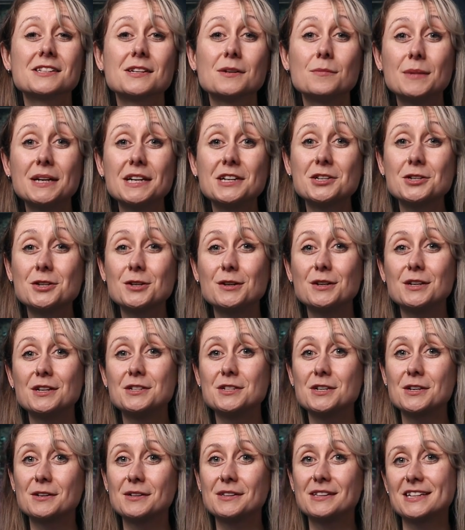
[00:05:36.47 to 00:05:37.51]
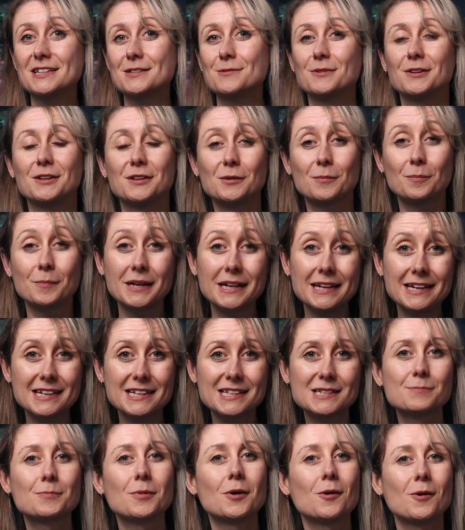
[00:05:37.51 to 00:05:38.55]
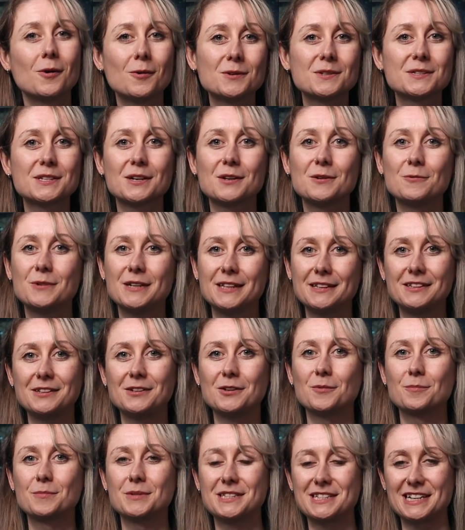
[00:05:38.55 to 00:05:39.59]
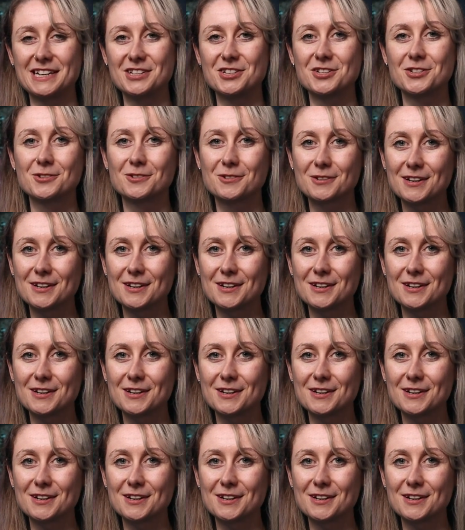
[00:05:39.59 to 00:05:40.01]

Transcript: So make sure you're doing this with your peers, but also with your potential